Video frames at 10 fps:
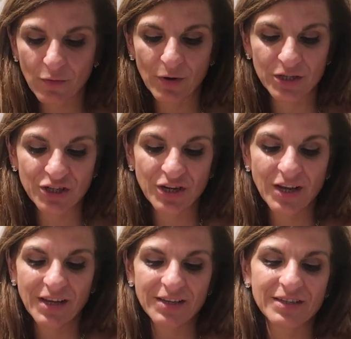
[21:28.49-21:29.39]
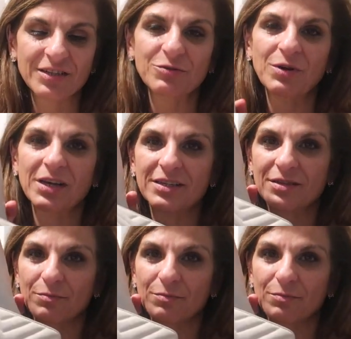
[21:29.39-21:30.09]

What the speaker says: which still has the